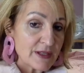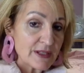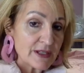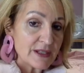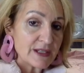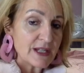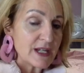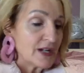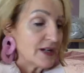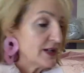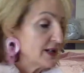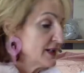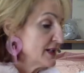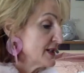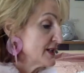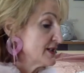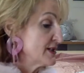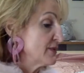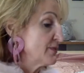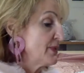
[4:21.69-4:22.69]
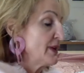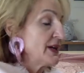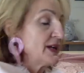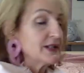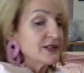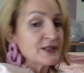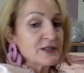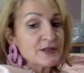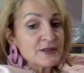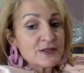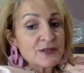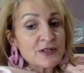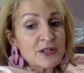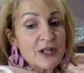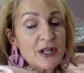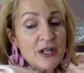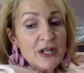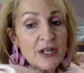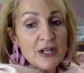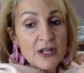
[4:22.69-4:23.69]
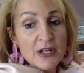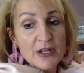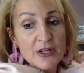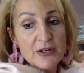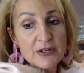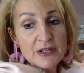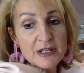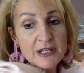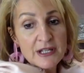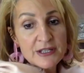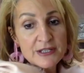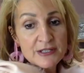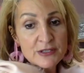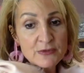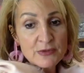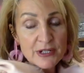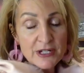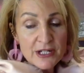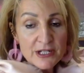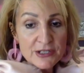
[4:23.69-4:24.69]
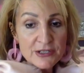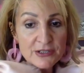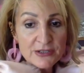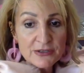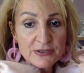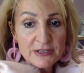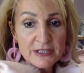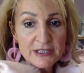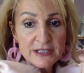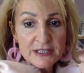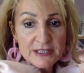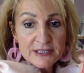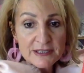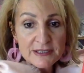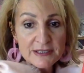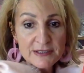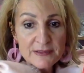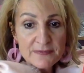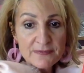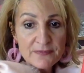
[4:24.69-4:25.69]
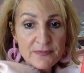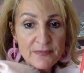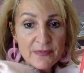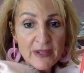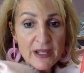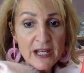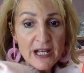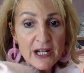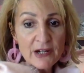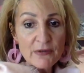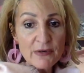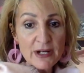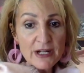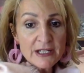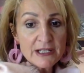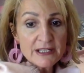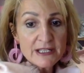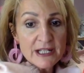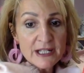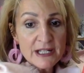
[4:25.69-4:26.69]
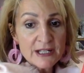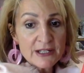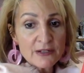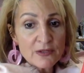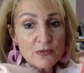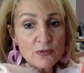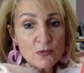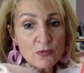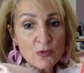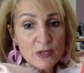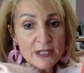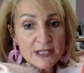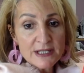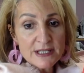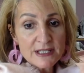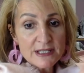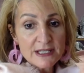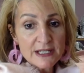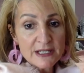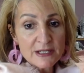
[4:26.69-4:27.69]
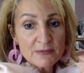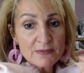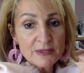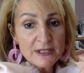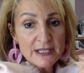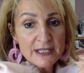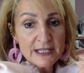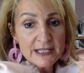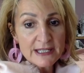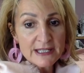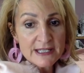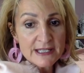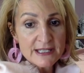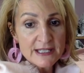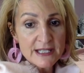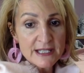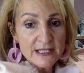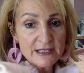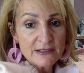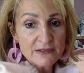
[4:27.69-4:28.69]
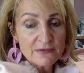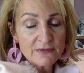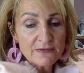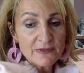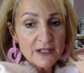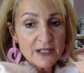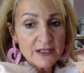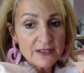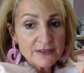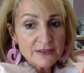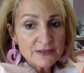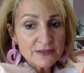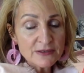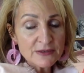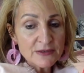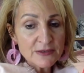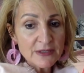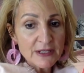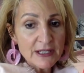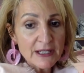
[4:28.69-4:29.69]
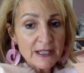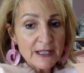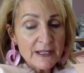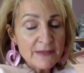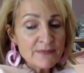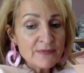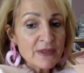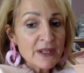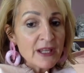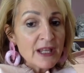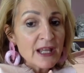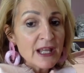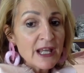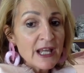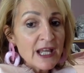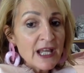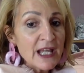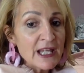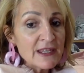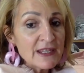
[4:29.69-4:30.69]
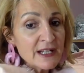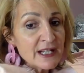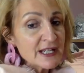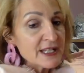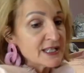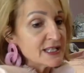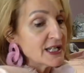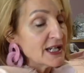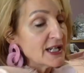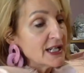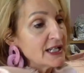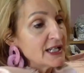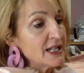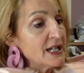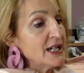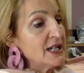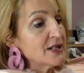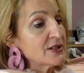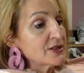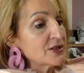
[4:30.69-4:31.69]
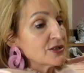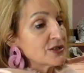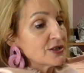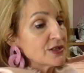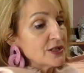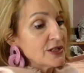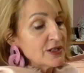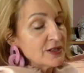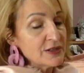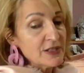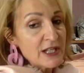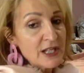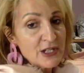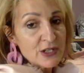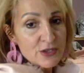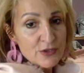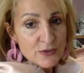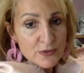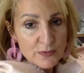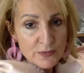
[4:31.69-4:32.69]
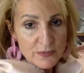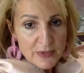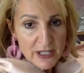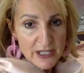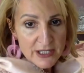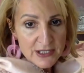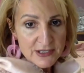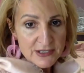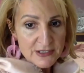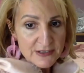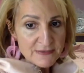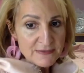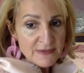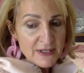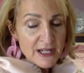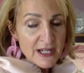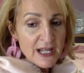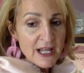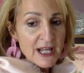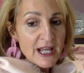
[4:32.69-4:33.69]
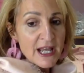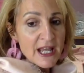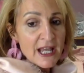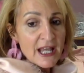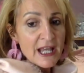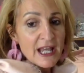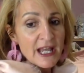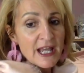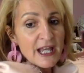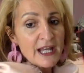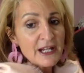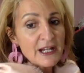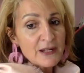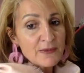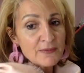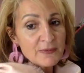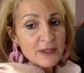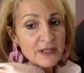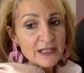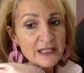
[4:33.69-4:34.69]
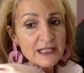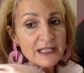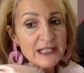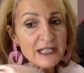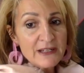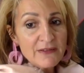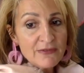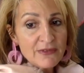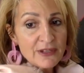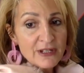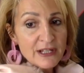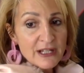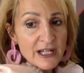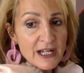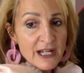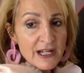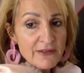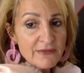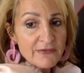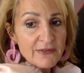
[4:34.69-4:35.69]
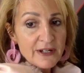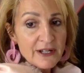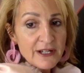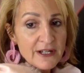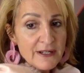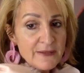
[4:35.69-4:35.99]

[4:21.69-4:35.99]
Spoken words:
Here is the patterns. Okay, so what I do is I write down what's going to be inside the files, okay, and then I take out the actual pattern, and I leave the cover,